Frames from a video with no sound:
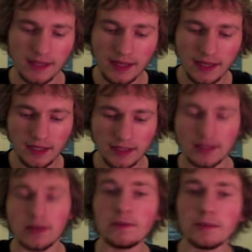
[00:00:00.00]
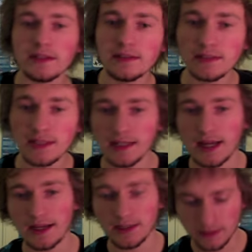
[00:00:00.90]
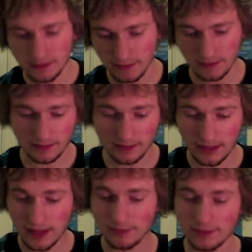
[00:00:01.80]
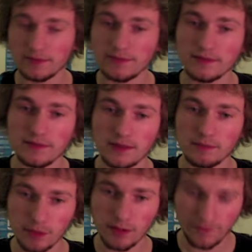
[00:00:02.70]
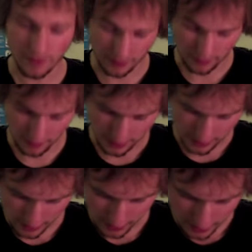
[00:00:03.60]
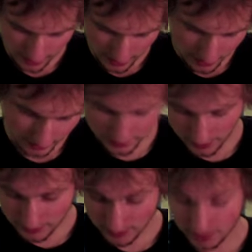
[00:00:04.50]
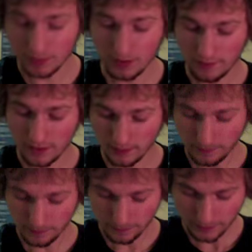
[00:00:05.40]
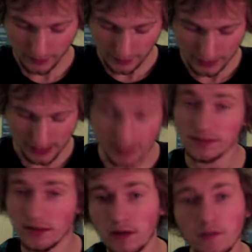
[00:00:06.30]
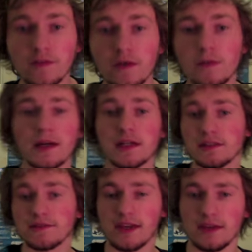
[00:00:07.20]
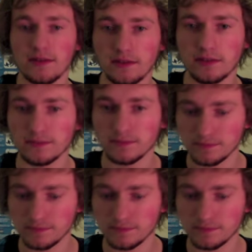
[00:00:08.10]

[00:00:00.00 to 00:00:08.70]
And it all begins in Abaddon's profile. It states in his profile, he has all 4 marks of chaos.